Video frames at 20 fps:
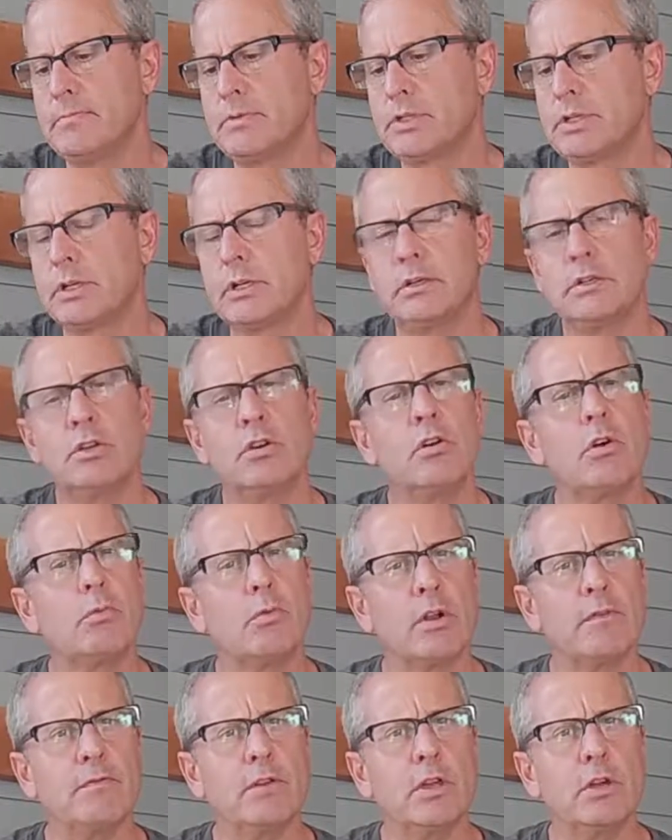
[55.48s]
to do a
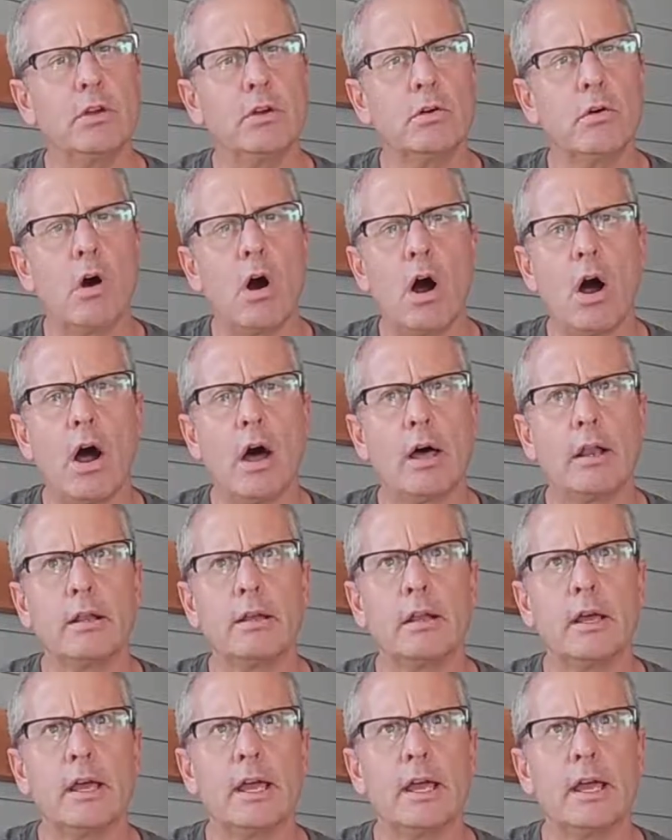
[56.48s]
review on